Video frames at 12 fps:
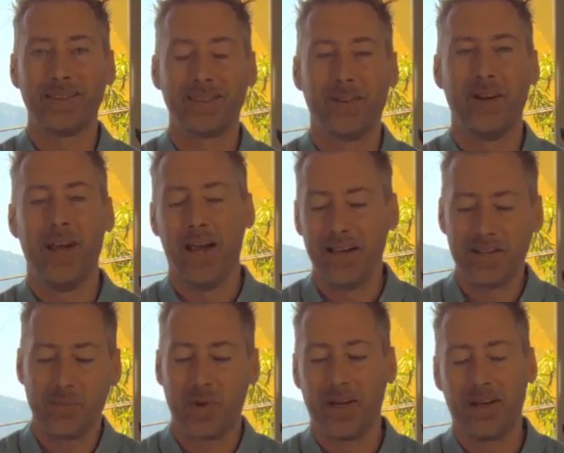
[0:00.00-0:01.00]
So it
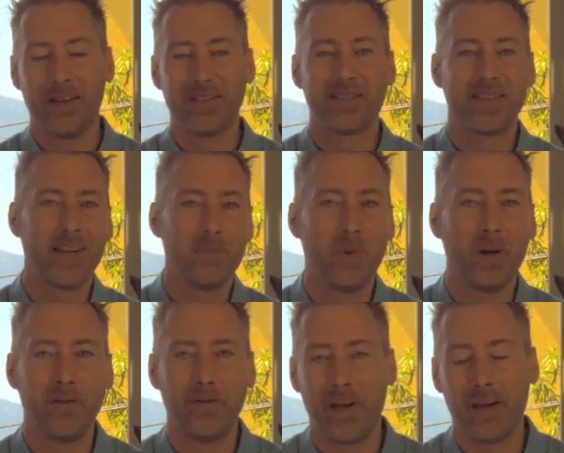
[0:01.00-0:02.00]
doesn't bring in the stigma
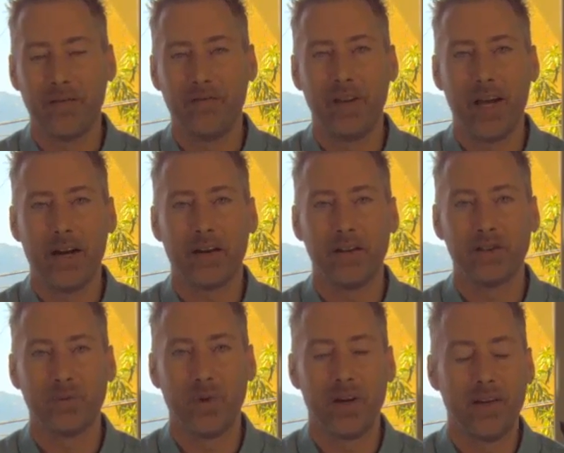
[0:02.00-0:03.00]
of the anarchist word.